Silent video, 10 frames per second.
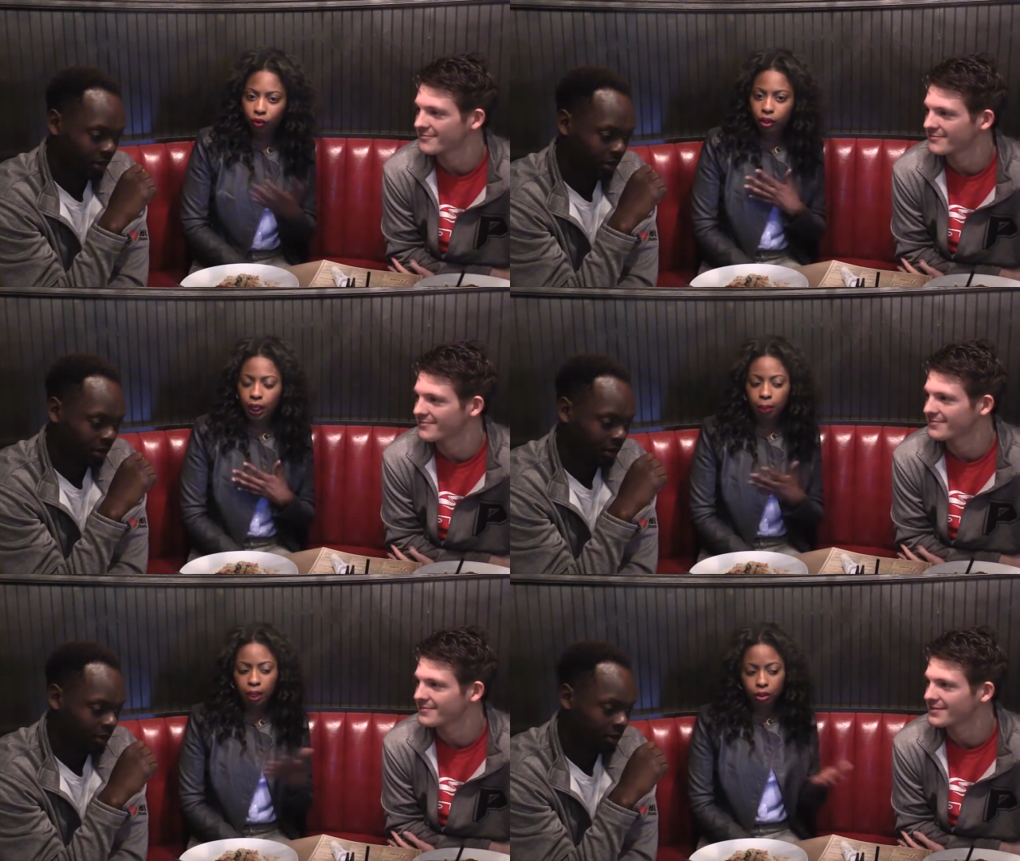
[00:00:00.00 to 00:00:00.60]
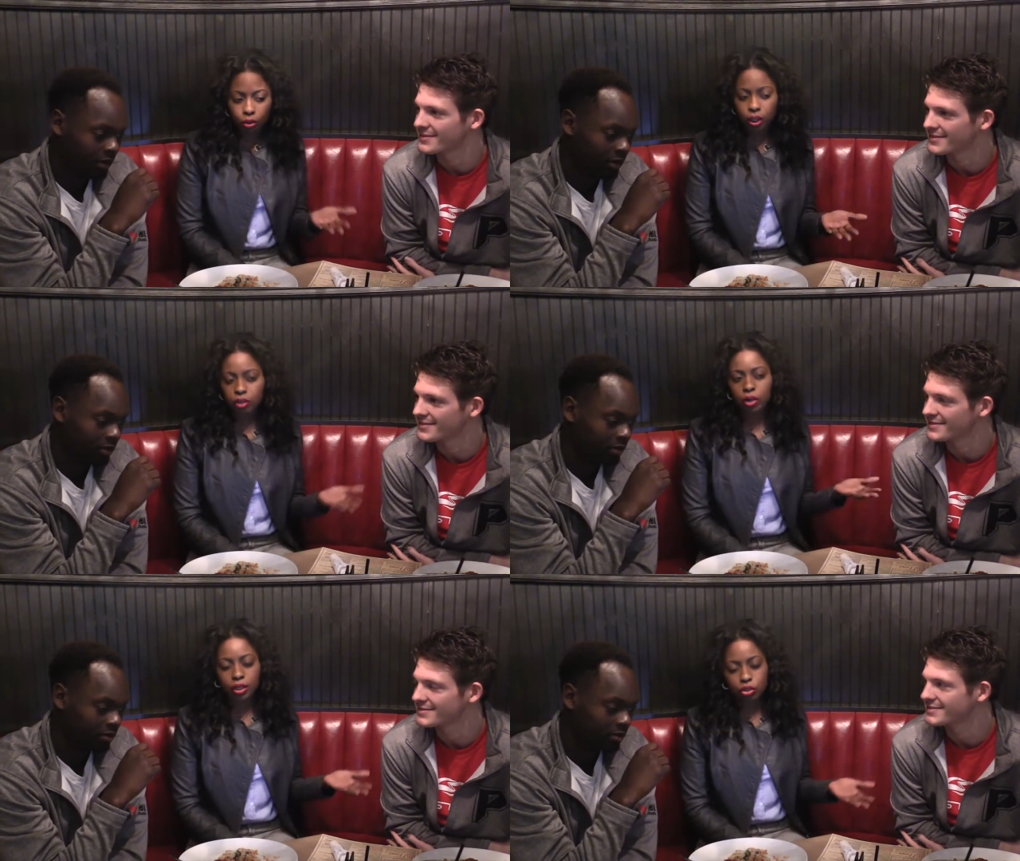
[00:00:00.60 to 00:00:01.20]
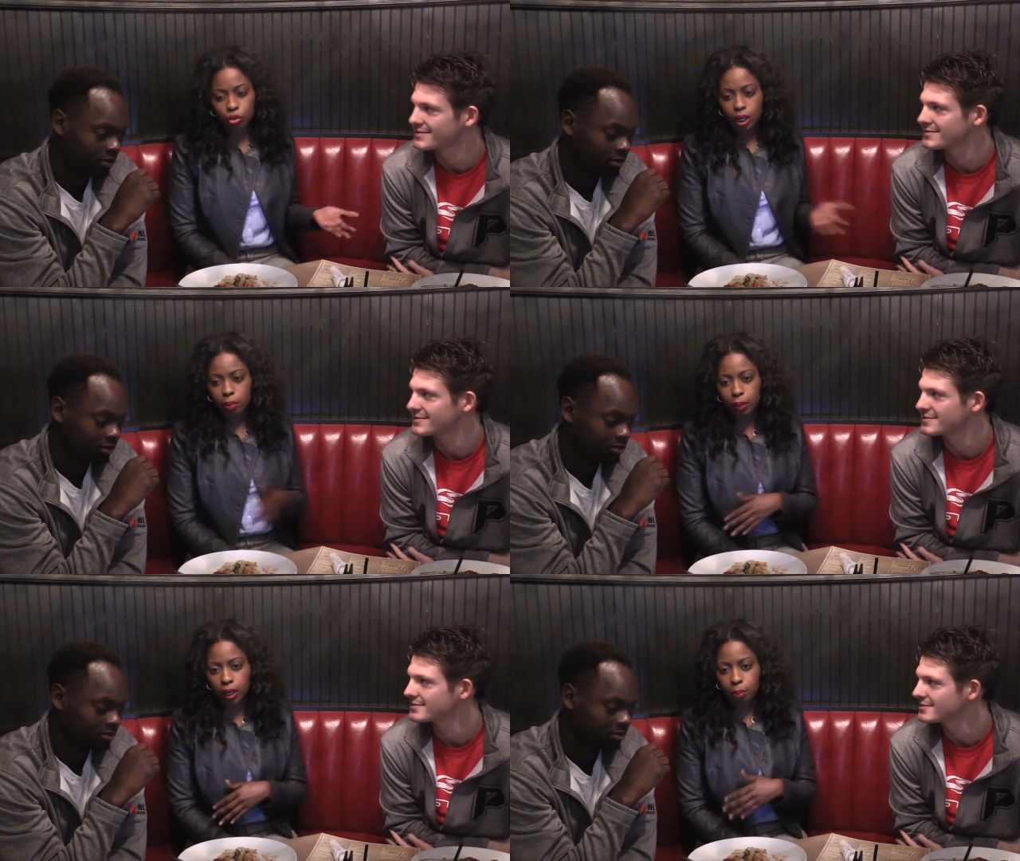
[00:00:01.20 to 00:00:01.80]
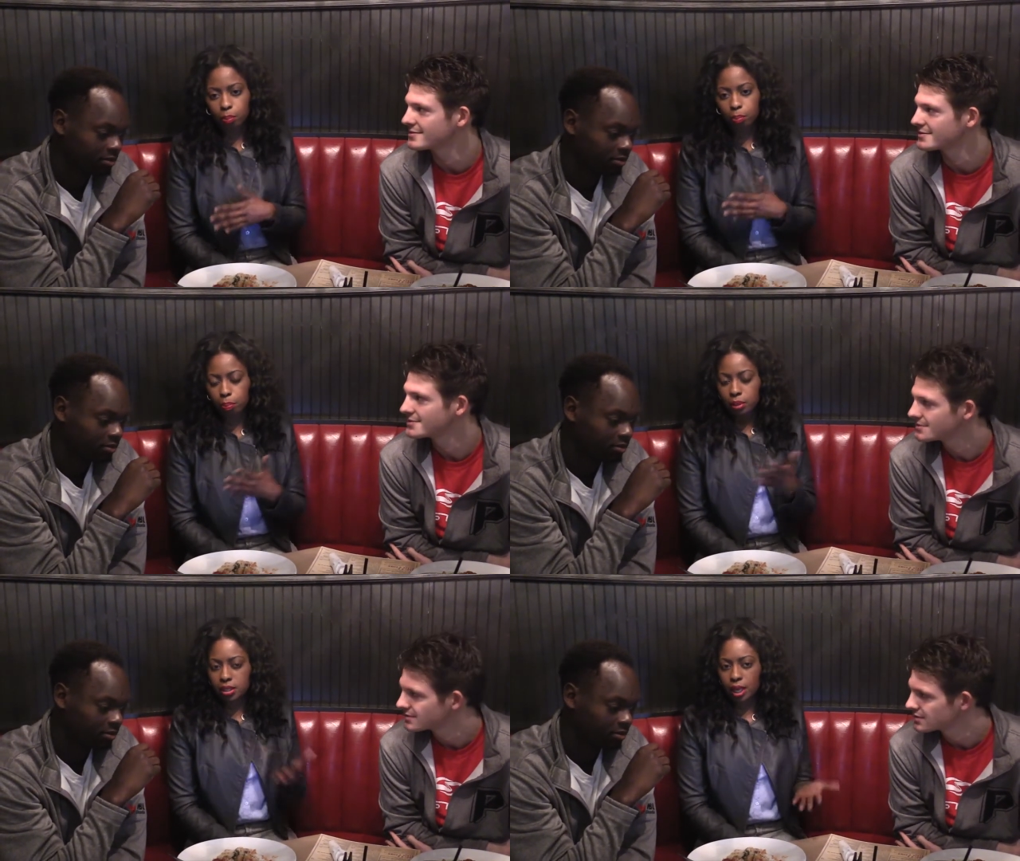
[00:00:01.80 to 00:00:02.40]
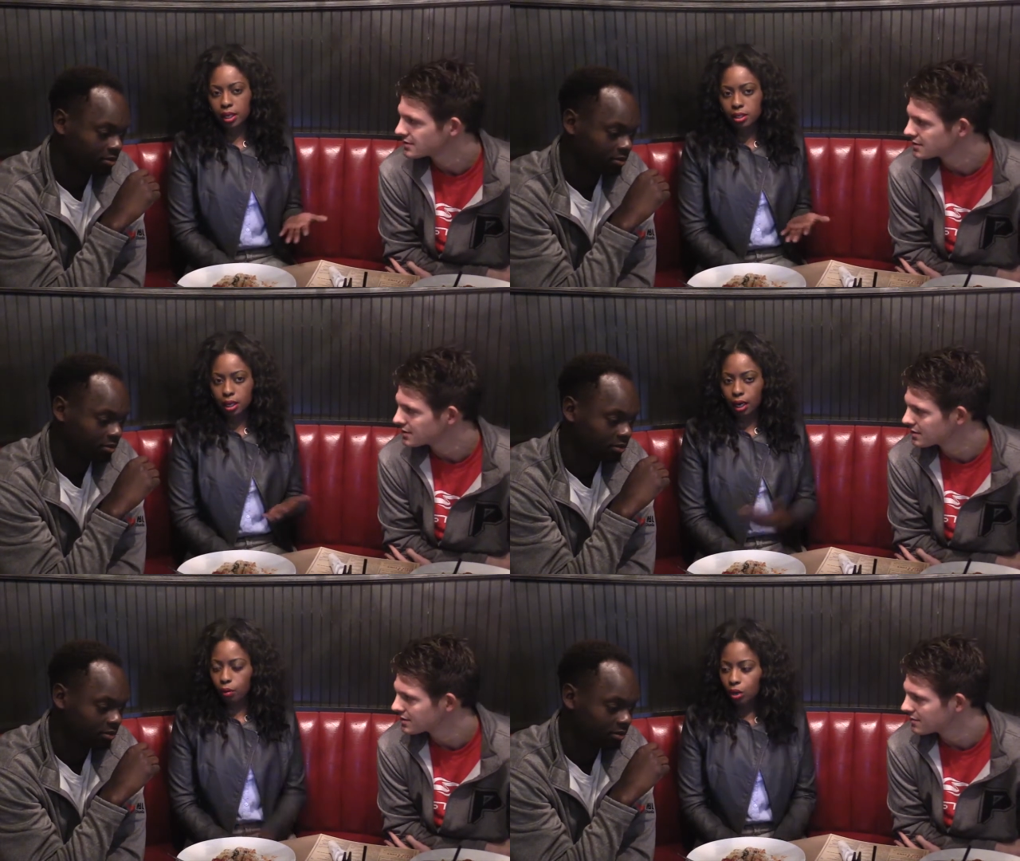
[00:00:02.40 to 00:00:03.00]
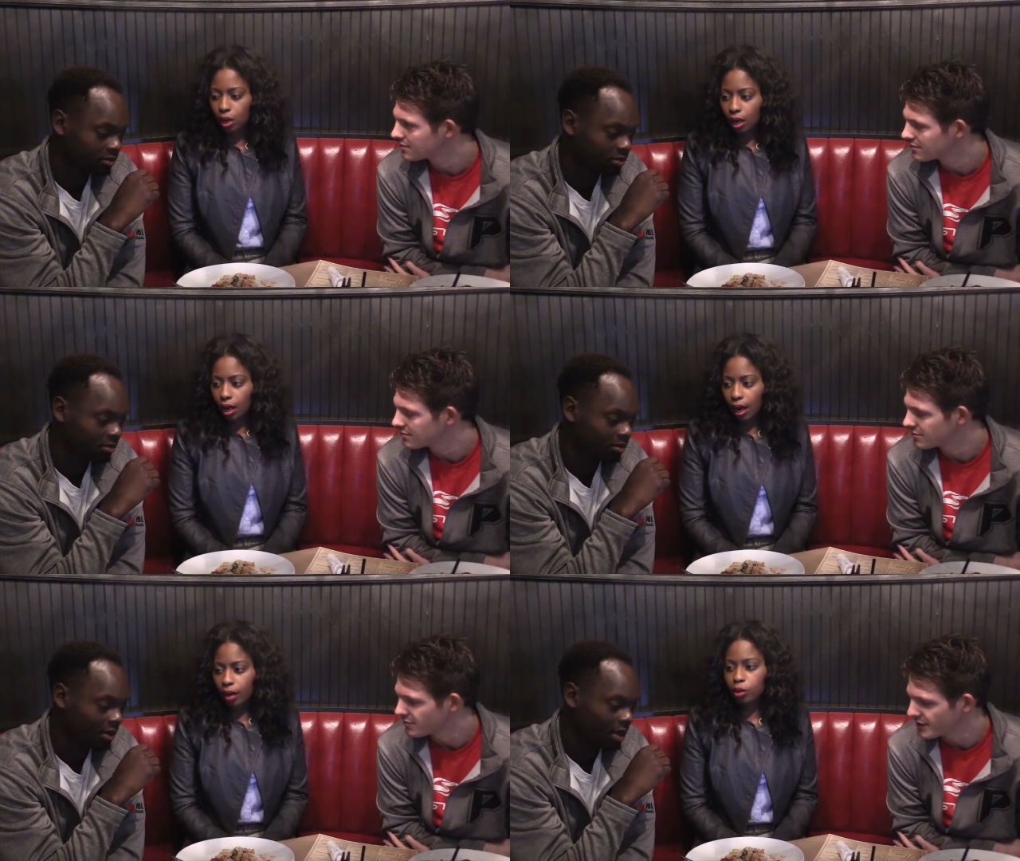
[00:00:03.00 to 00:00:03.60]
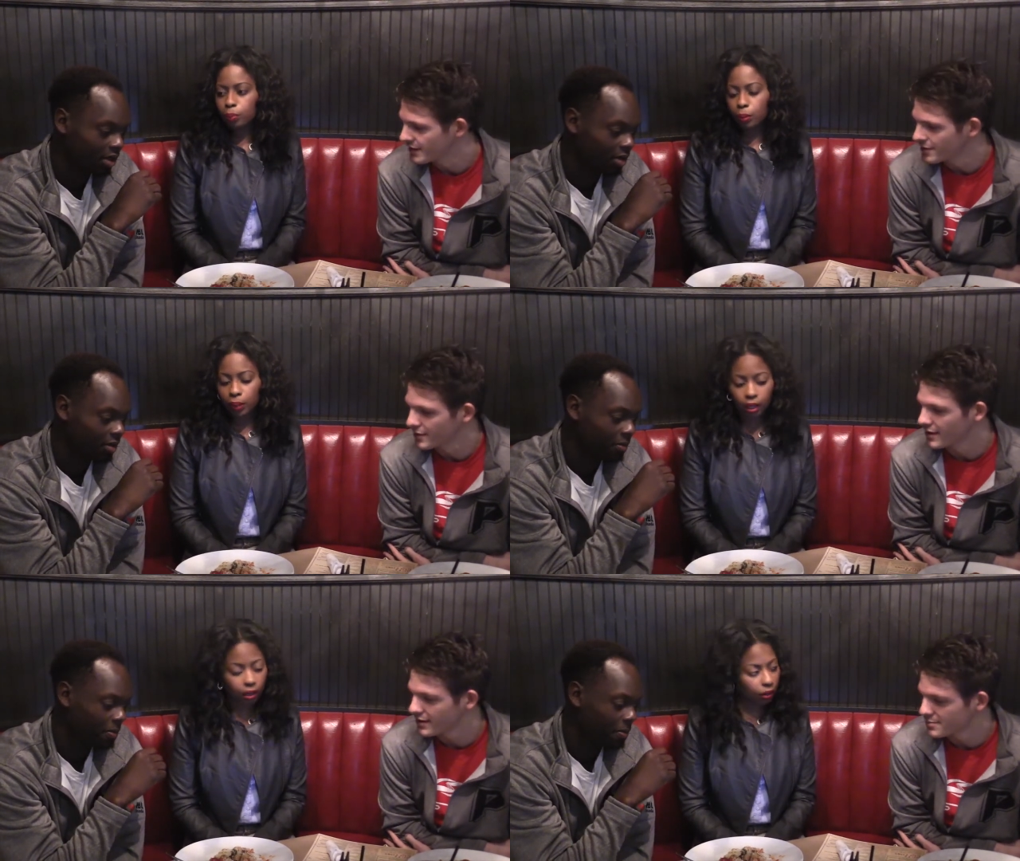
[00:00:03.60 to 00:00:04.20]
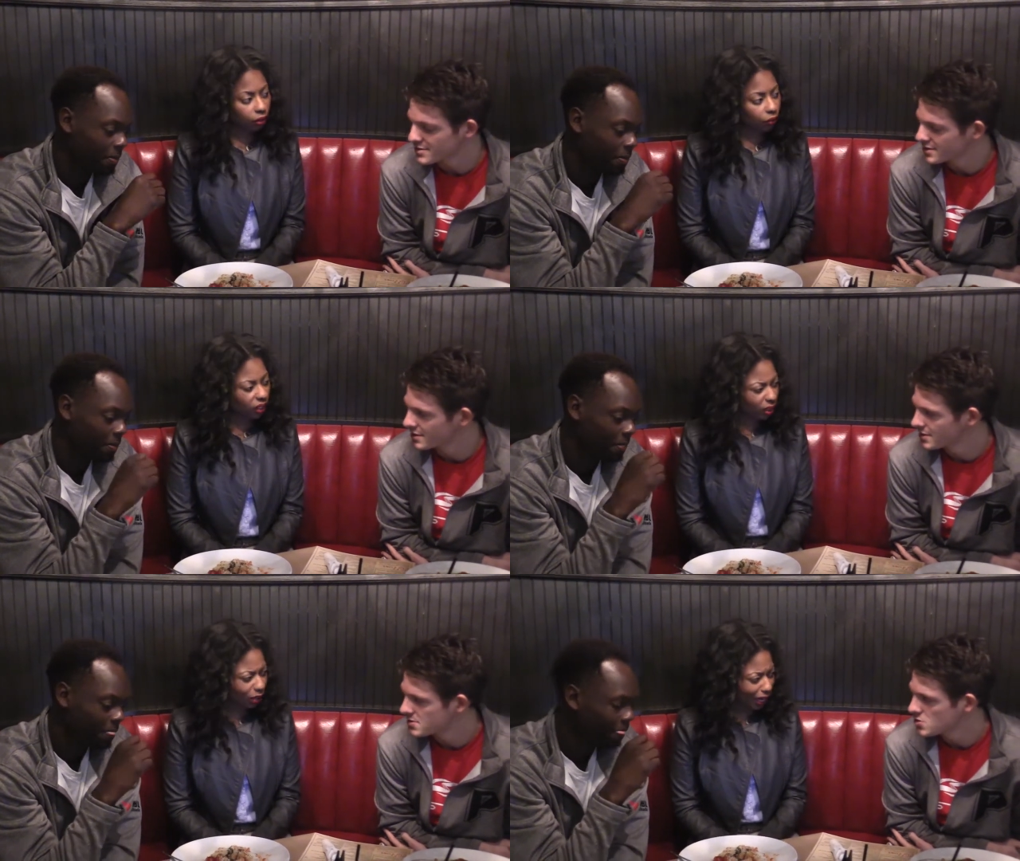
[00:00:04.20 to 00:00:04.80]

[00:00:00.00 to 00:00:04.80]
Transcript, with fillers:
Speaker 1: for a game? I know that you guys train, but besides that, how Video do you prepare? Games. Video